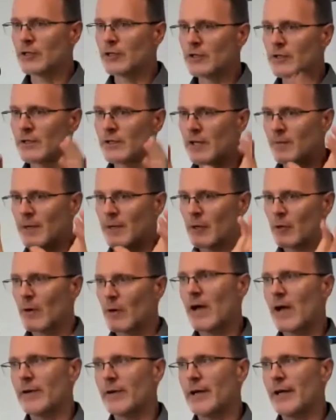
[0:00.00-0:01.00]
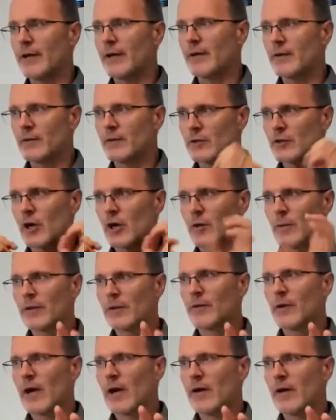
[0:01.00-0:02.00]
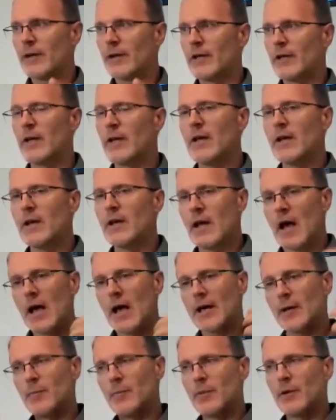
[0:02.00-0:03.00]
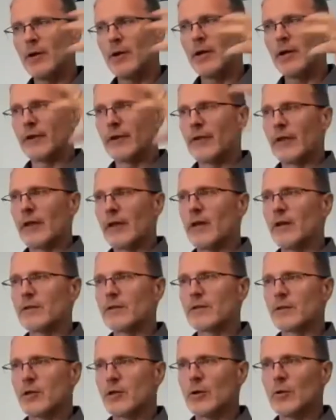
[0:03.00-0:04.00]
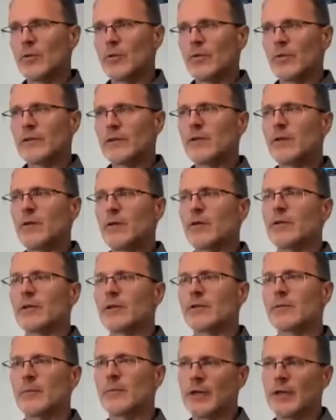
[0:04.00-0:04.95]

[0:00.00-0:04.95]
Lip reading: can just give me gravity, start with gravity, I can build everything else to this universe.